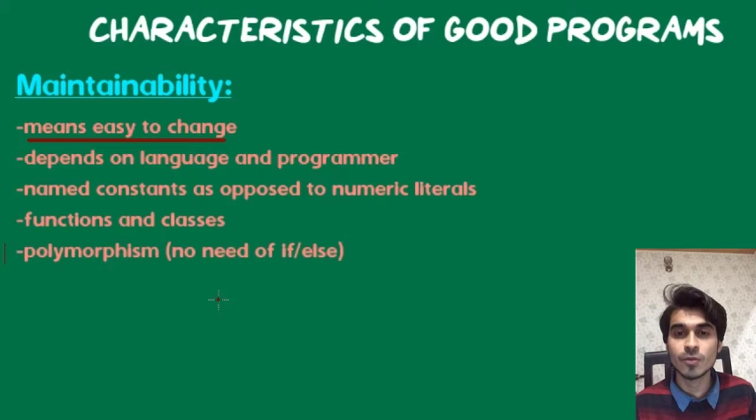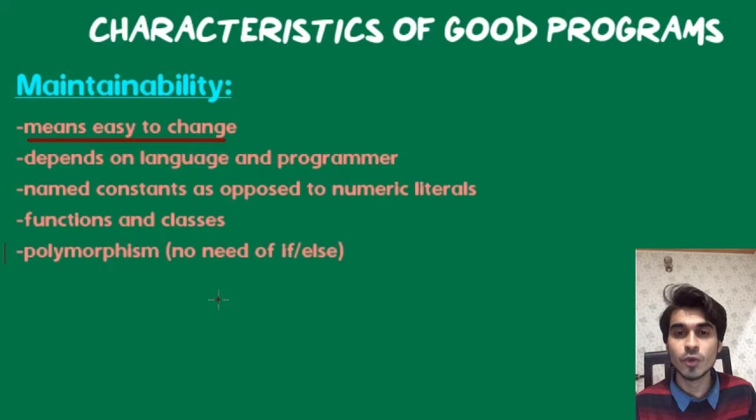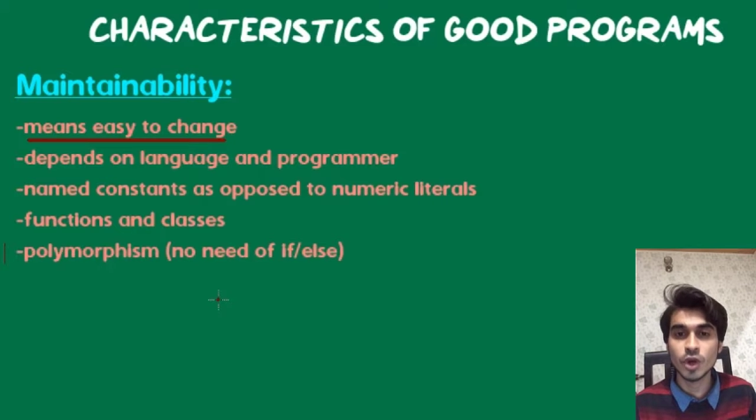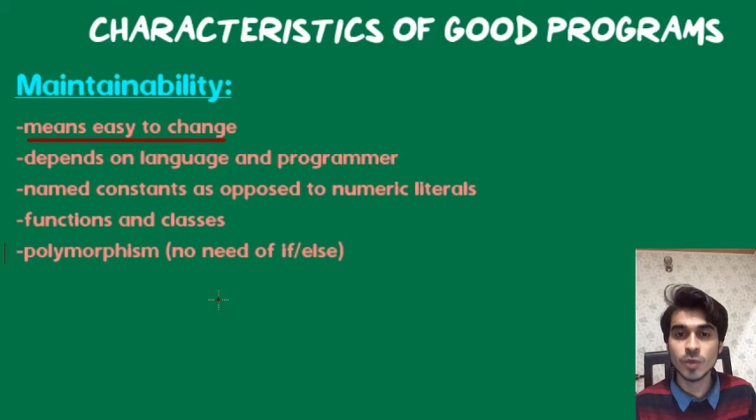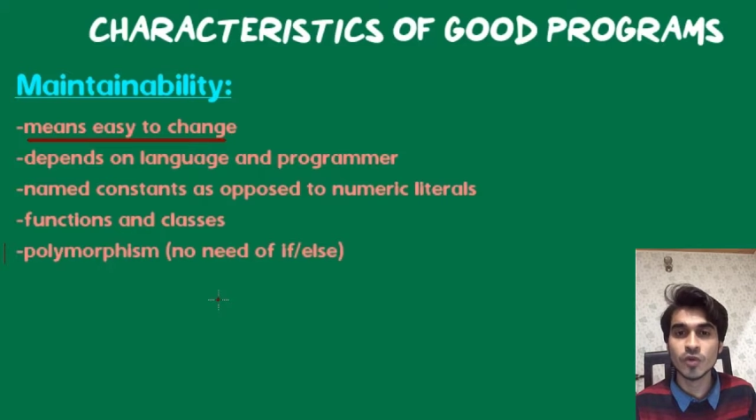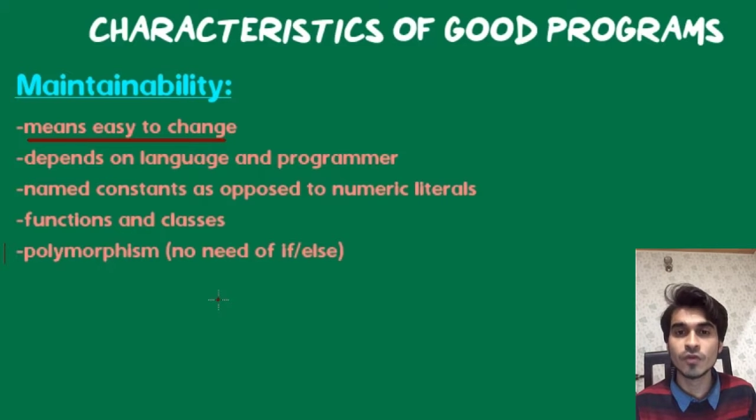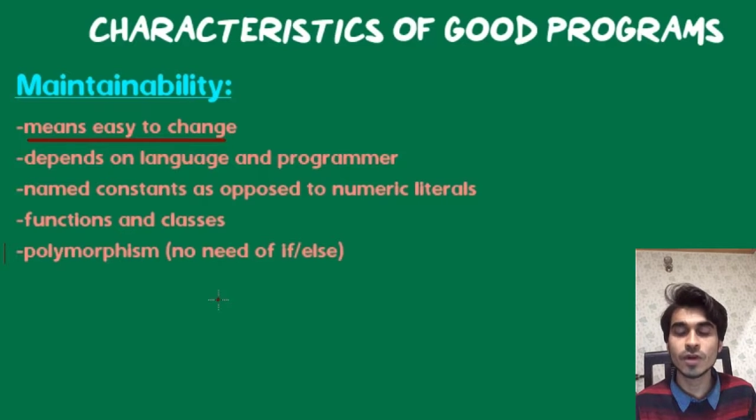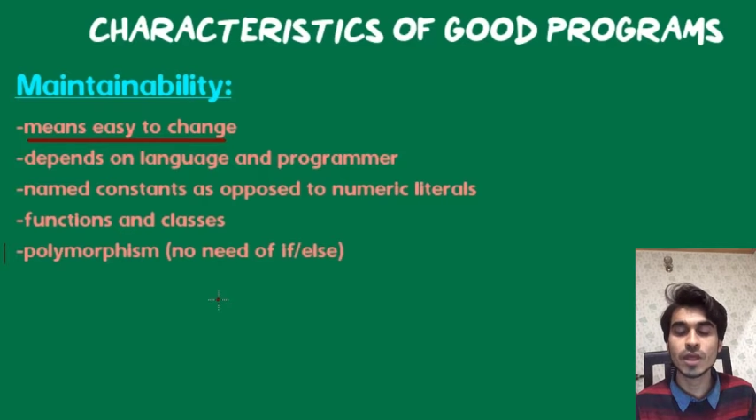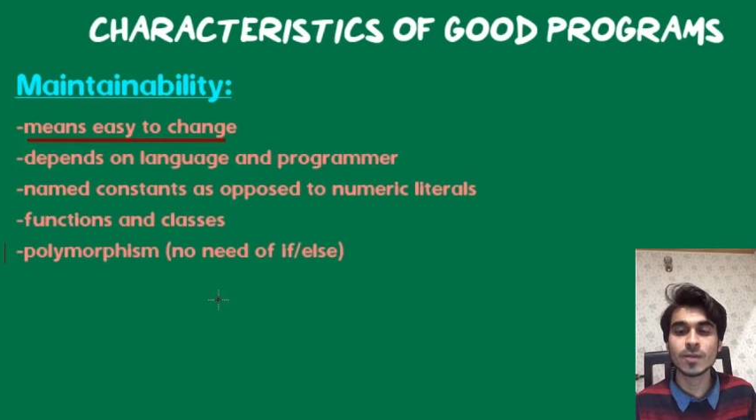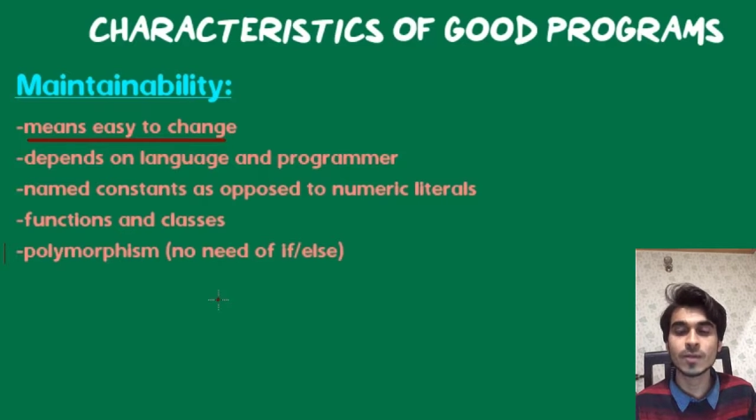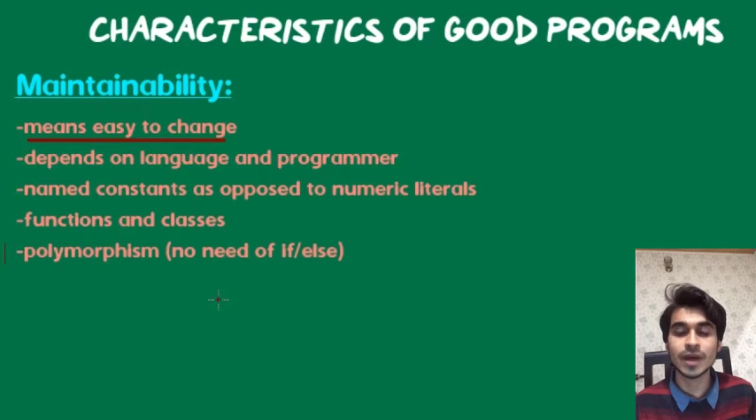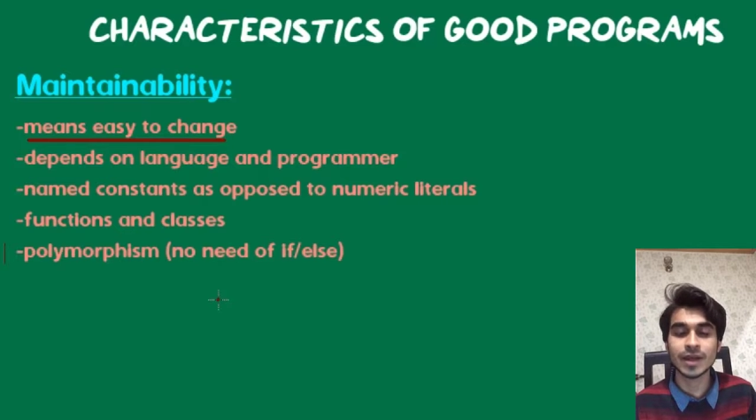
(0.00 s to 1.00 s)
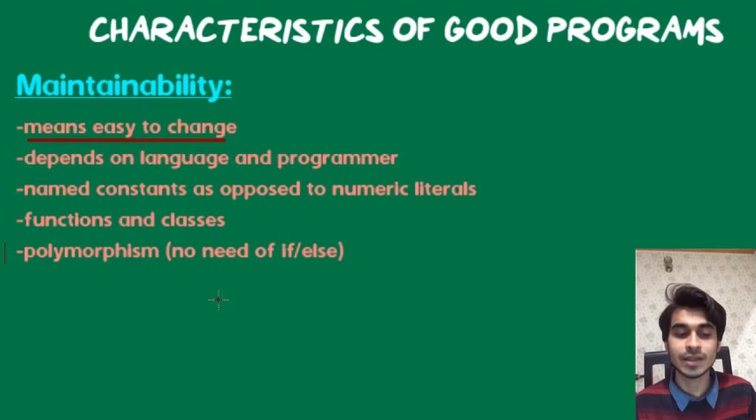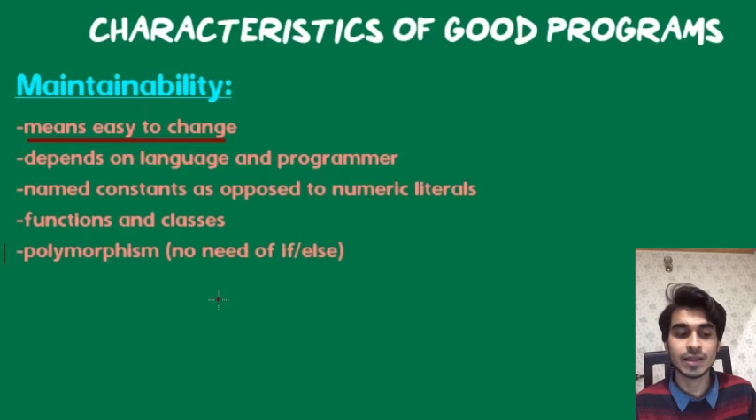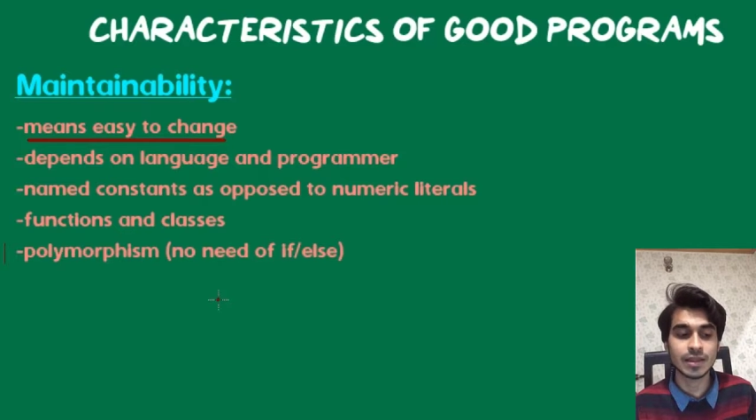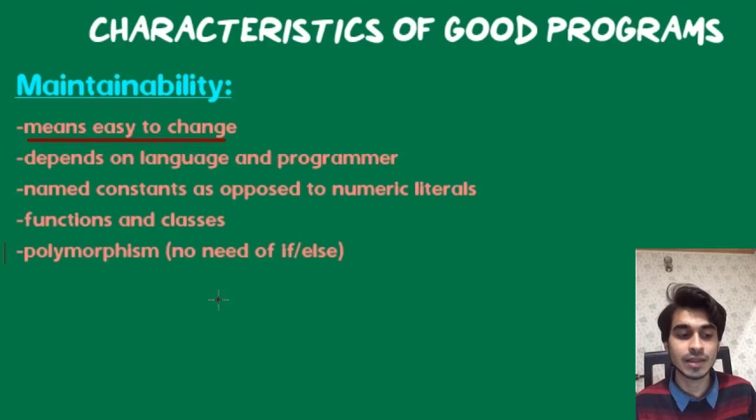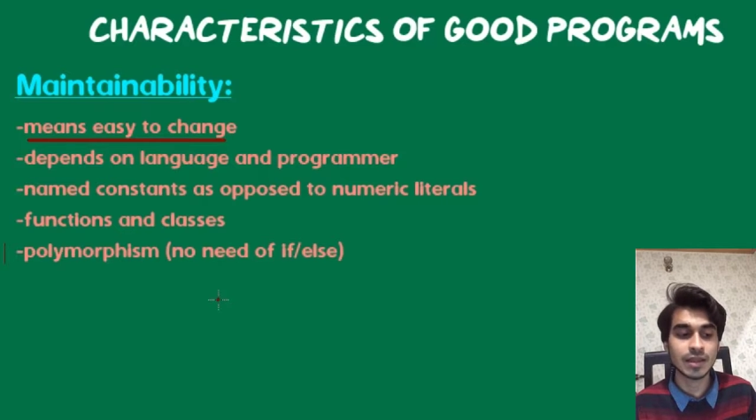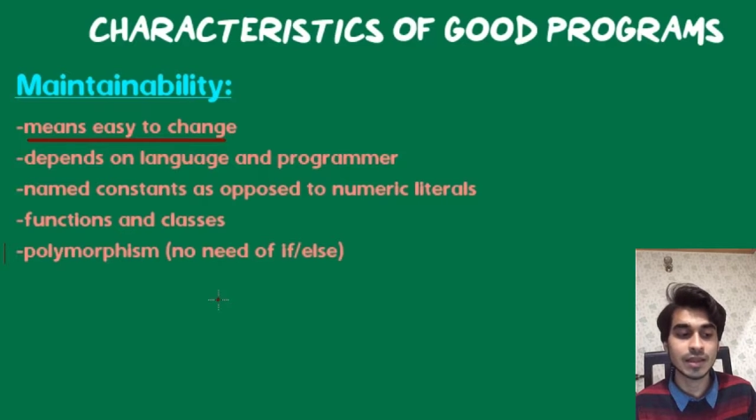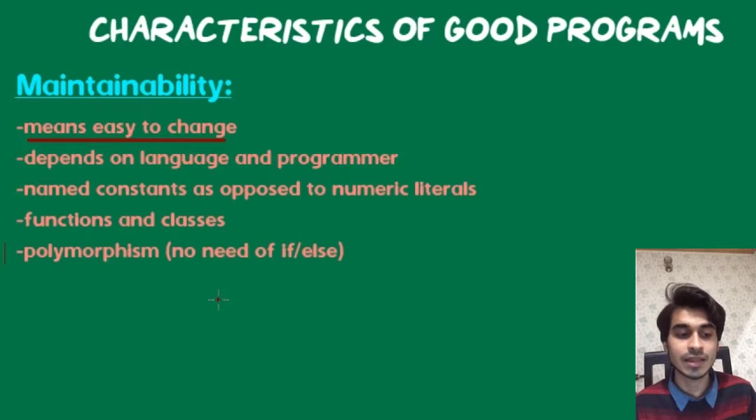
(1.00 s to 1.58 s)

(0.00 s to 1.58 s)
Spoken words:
polymorphism and